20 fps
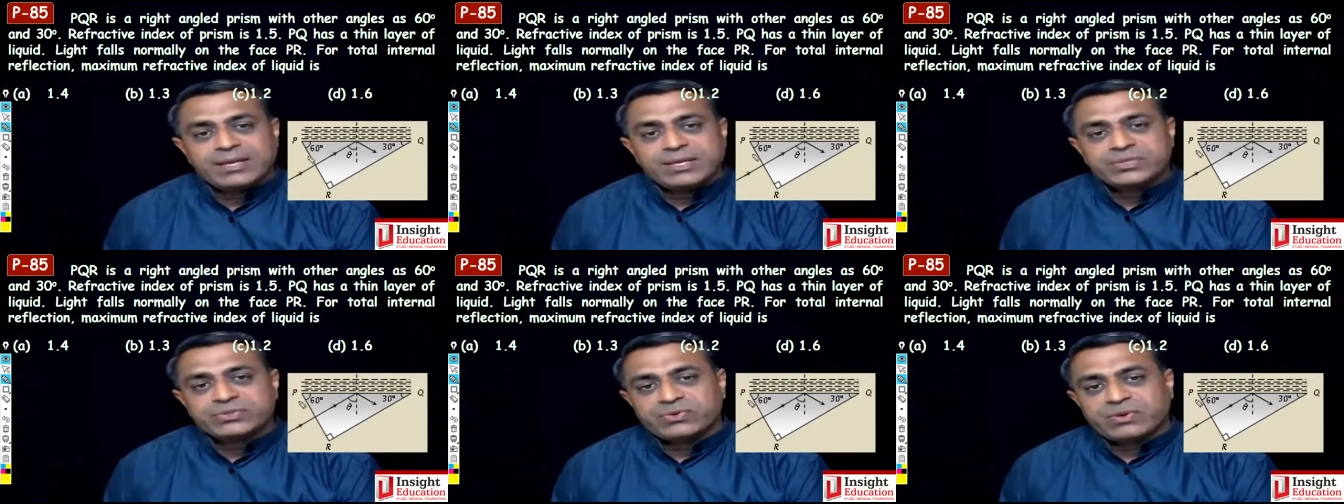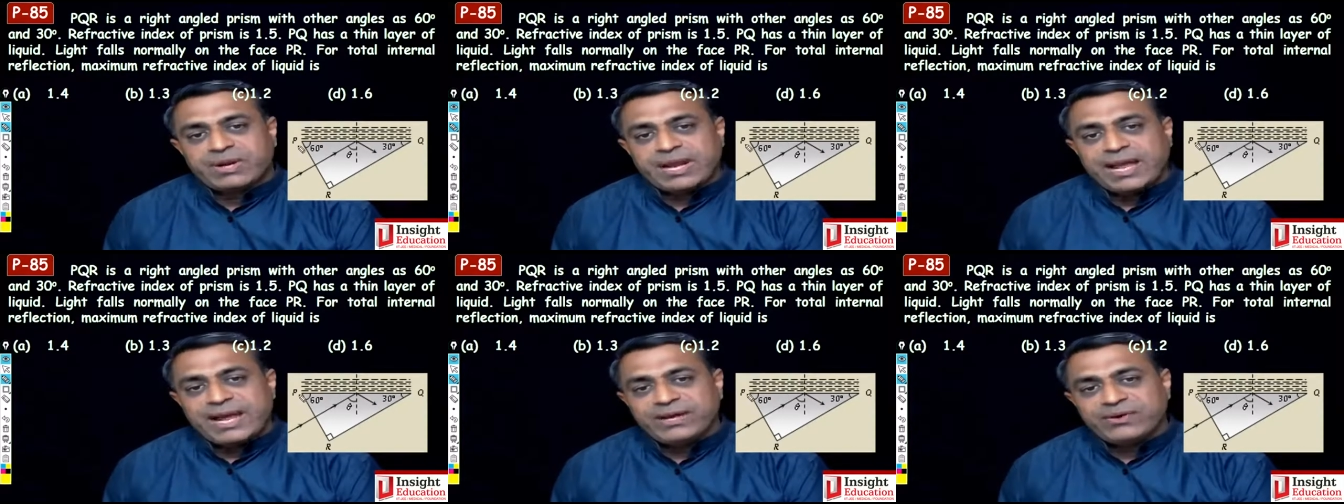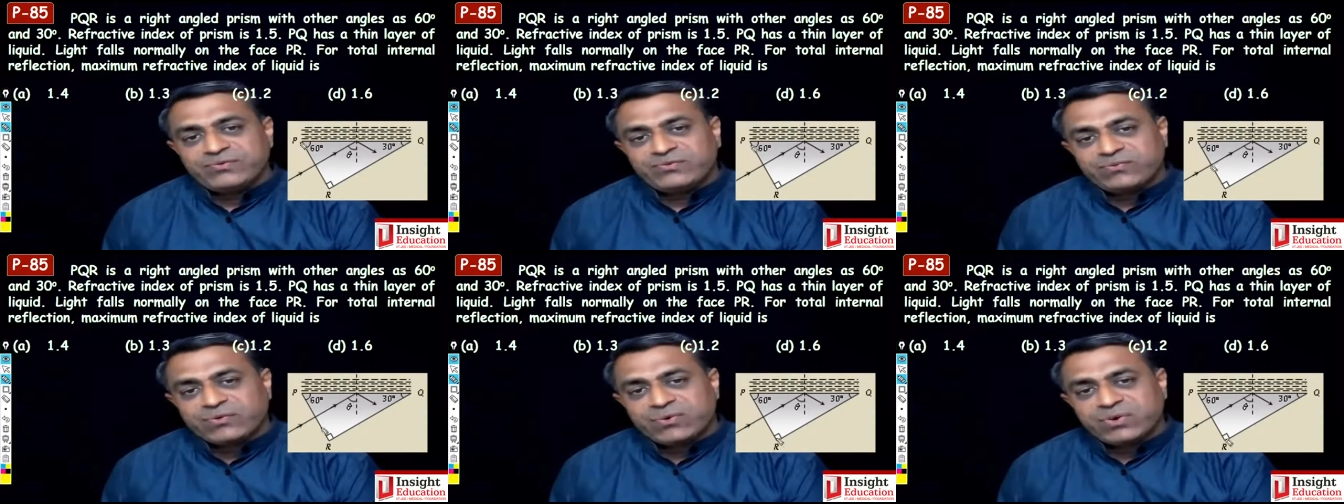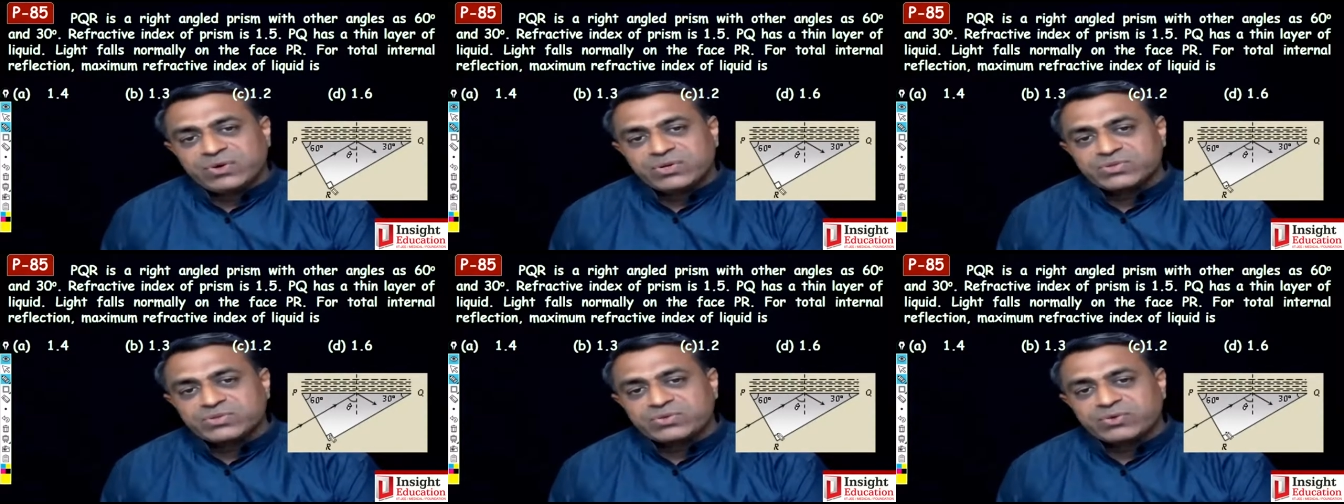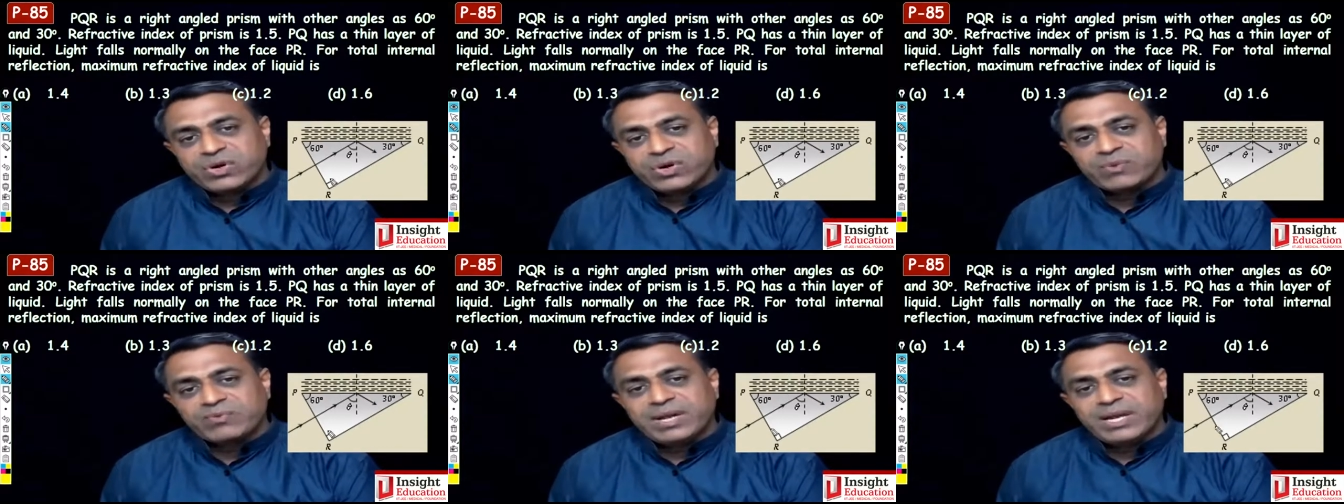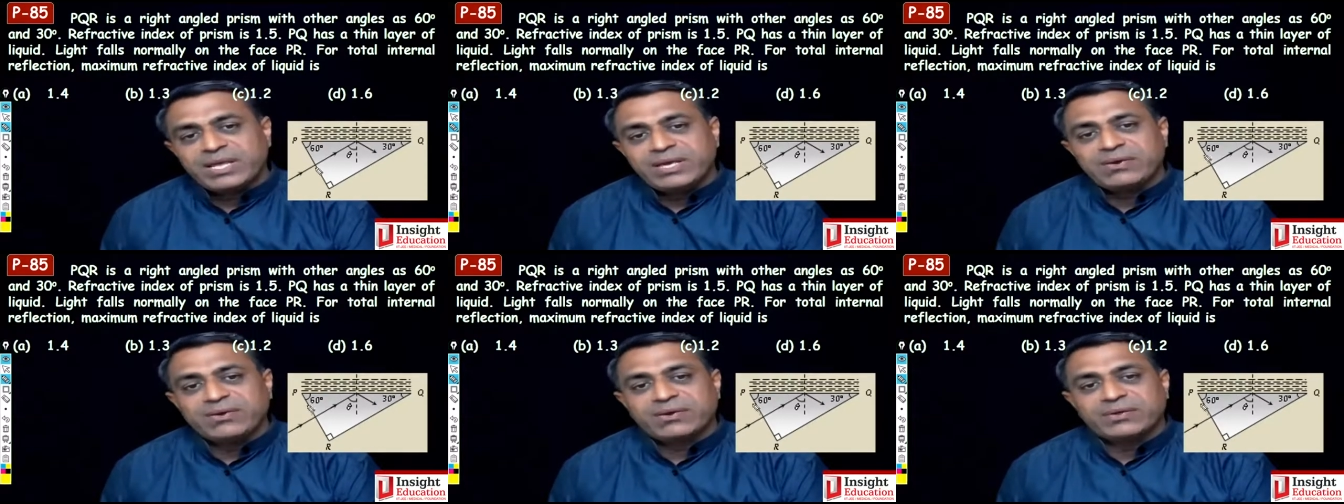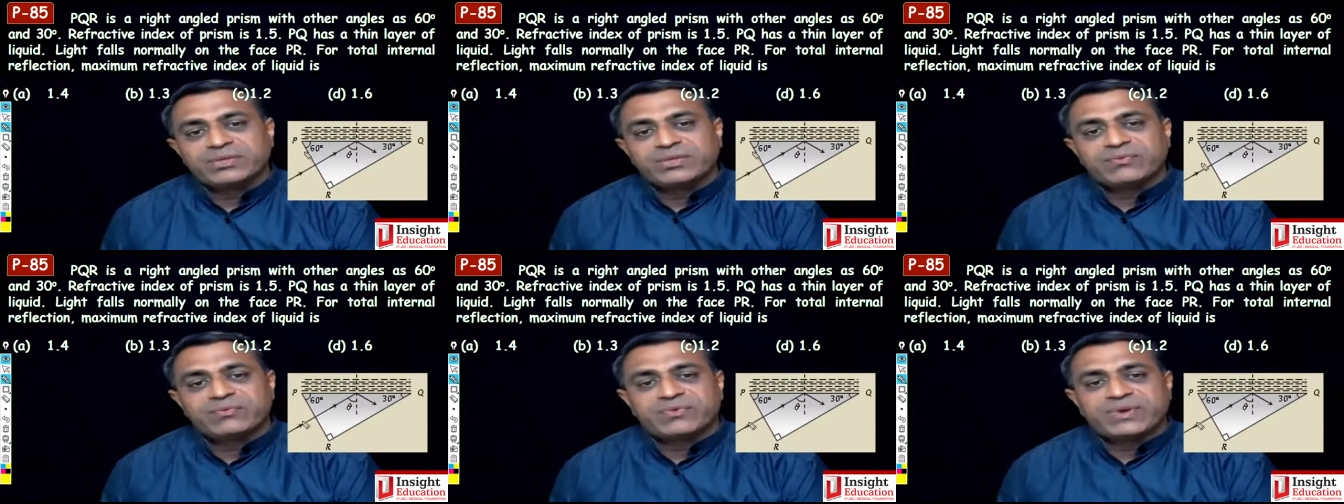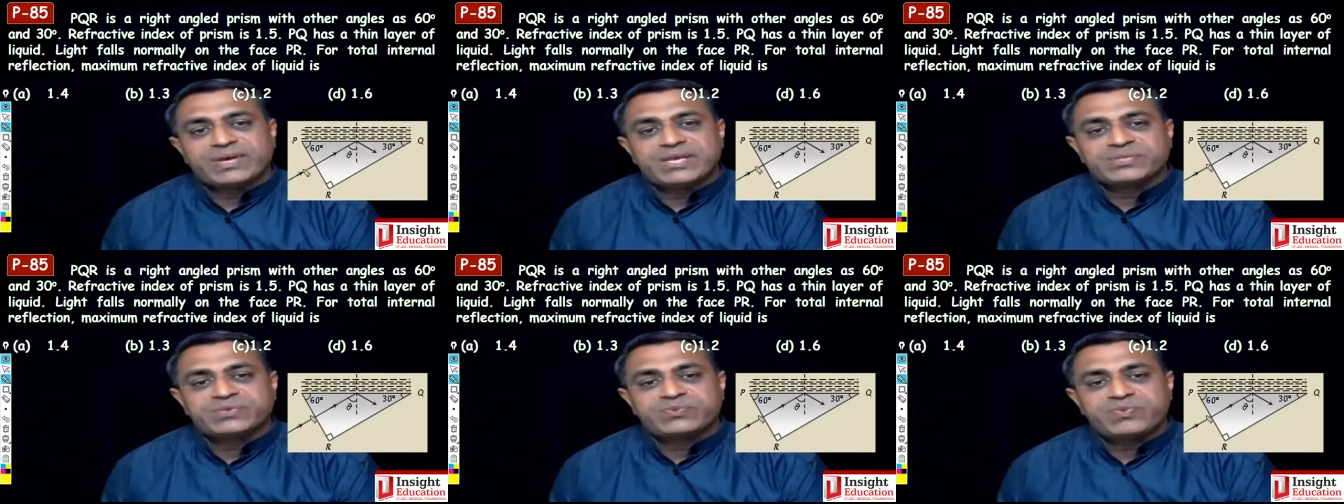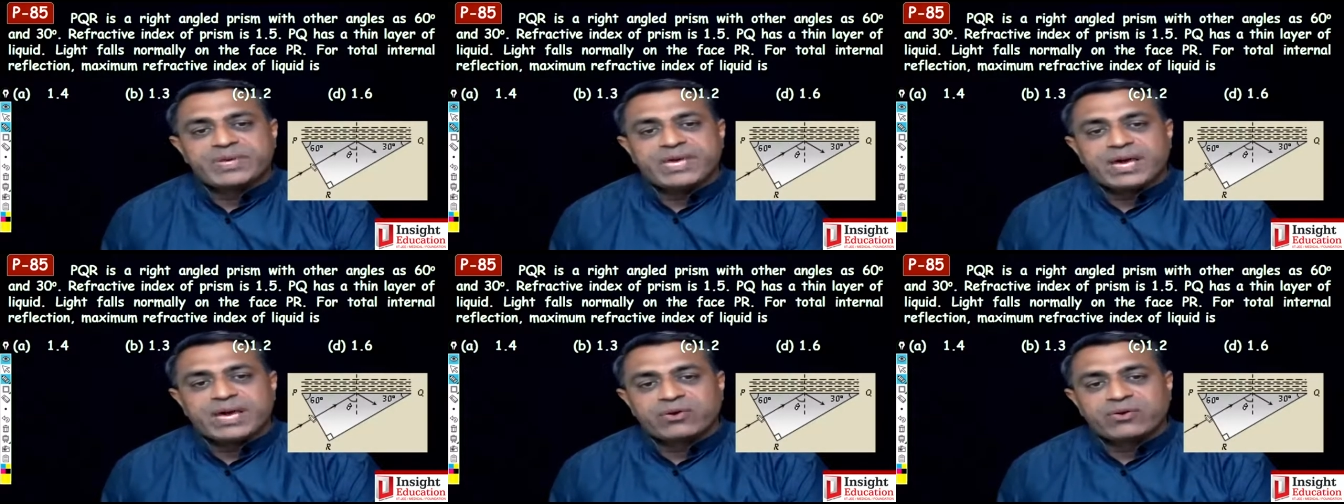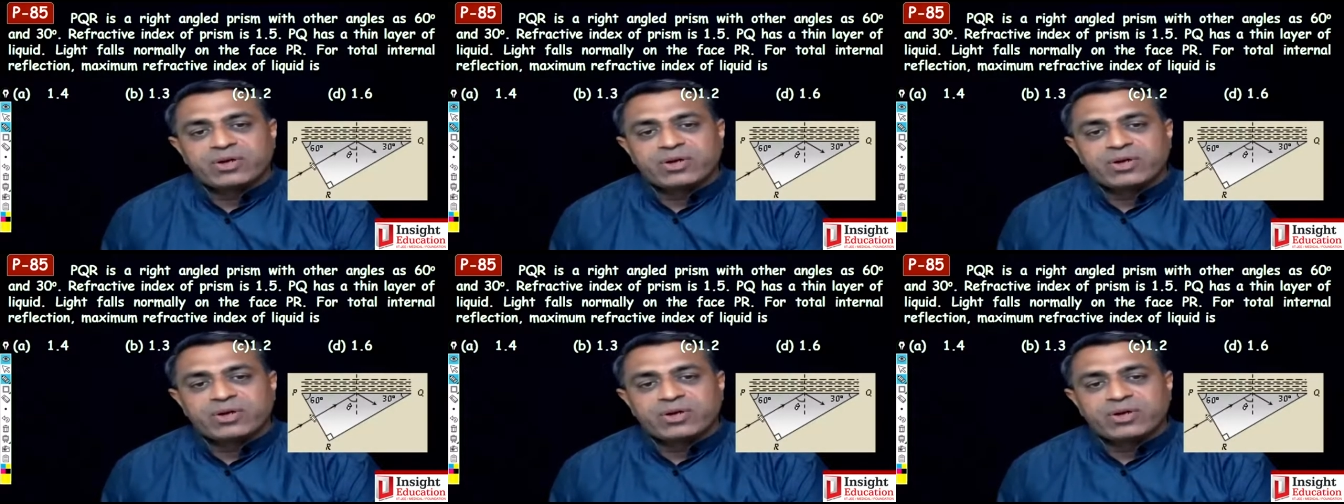So light falls normally on the face PR.